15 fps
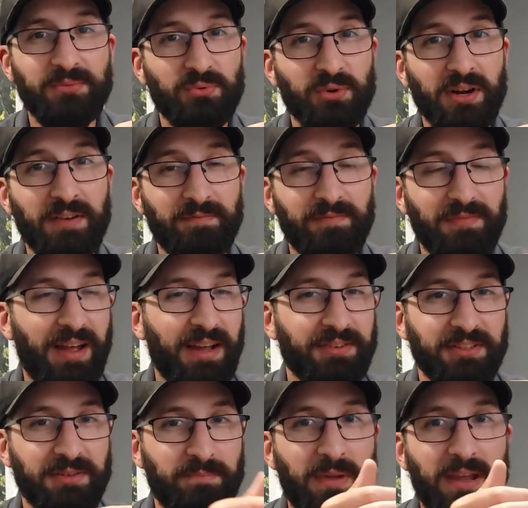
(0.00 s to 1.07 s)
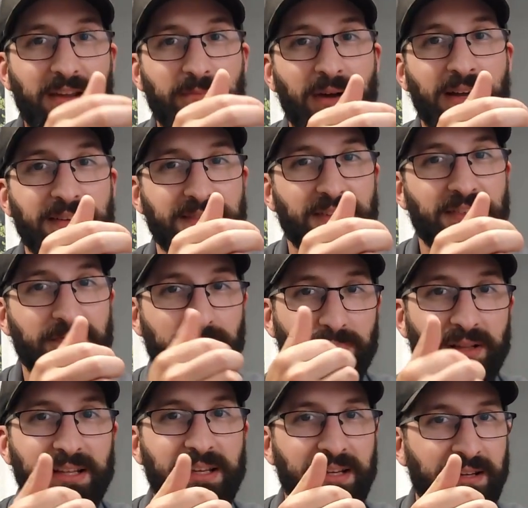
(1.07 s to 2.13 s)
where I've actually made myself
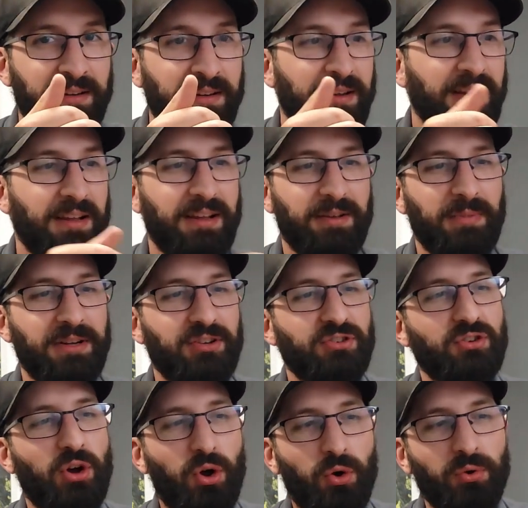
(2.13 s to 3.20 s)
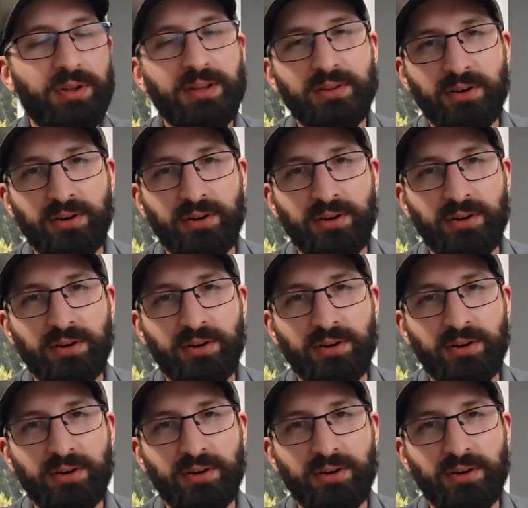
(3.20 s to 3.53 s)
bleed by just holding the